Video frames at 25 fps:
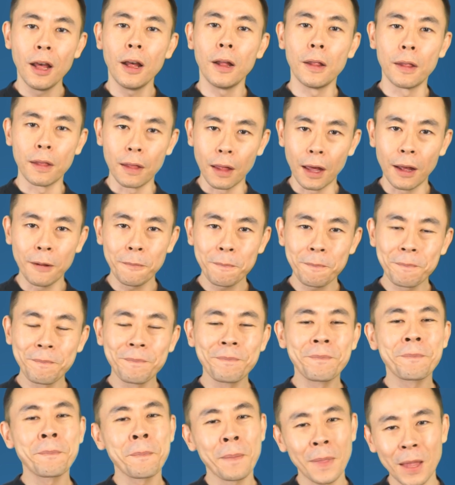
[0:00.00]
And then
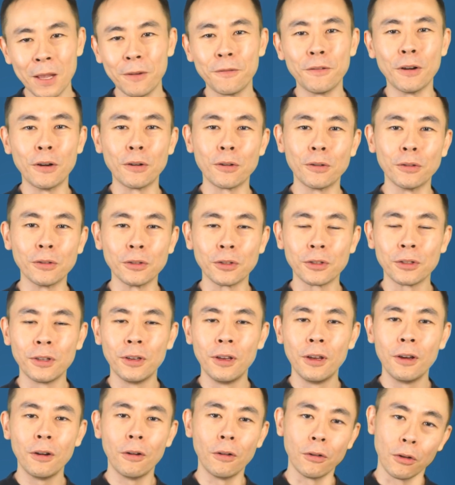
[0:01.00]
you focus
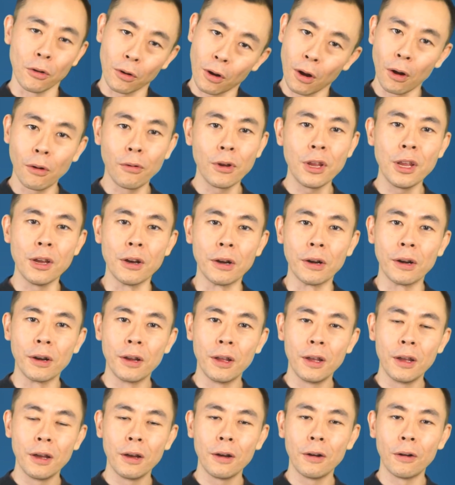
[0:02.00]
on your career
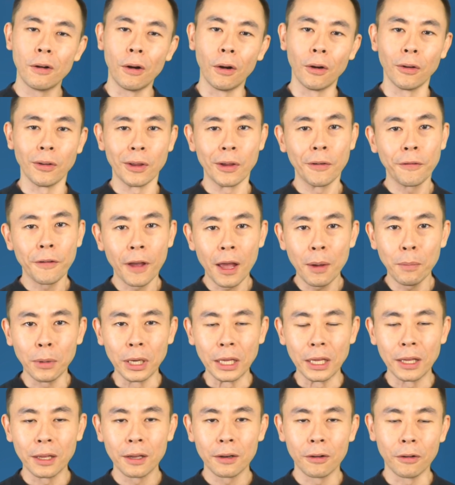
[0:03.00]
or in your
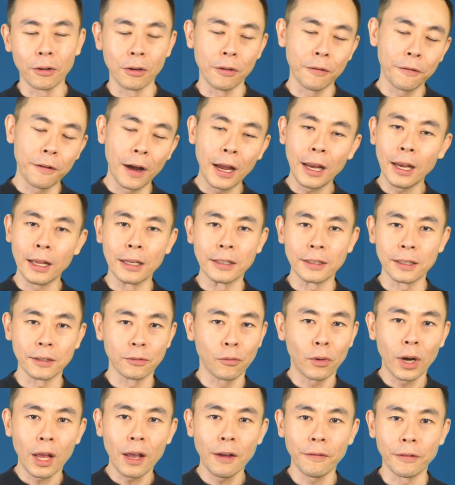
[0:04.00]
family, on your finances,
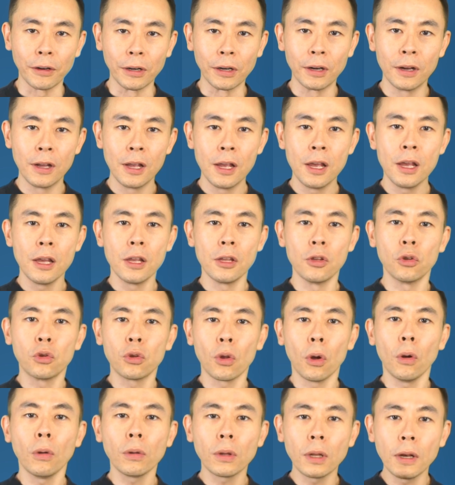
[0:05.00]
whatever. You
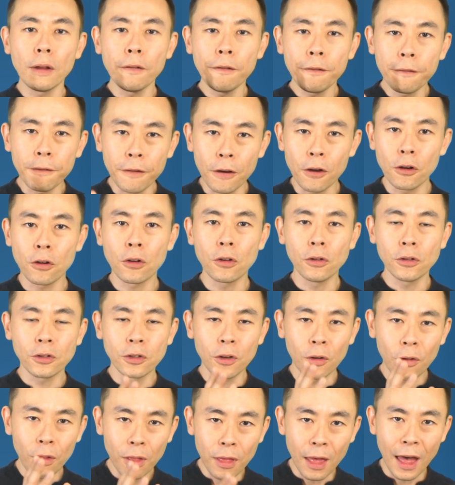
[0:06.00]
totally focus
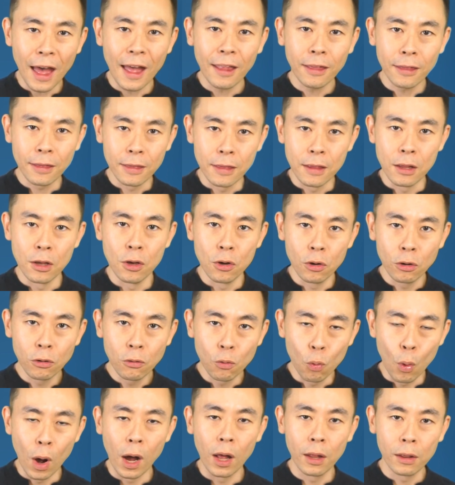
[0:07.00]
on that
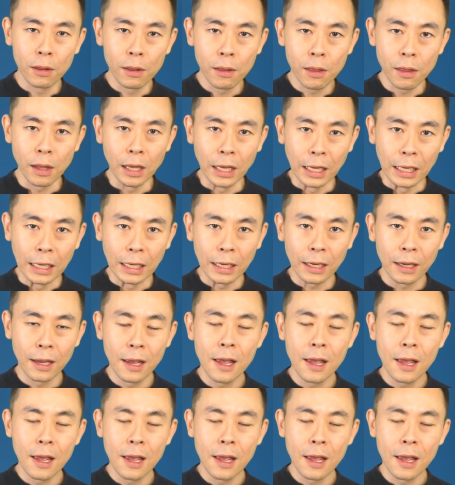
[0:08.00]
new one thing.